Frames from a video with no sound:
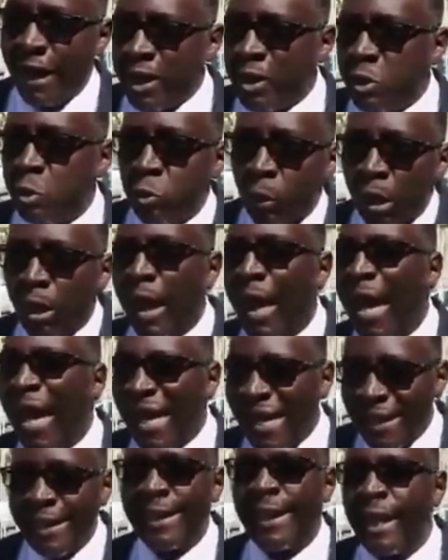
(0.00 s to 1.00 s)
factual
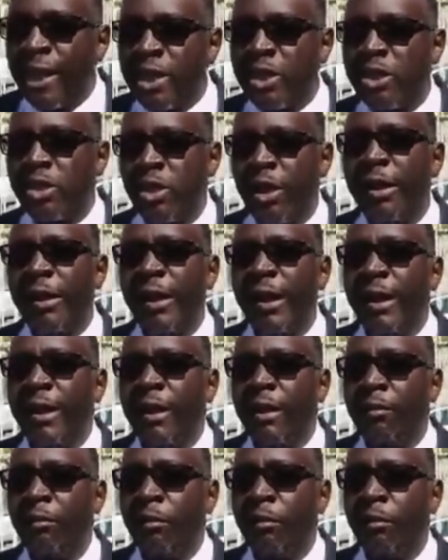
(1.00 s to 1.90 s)
allegation,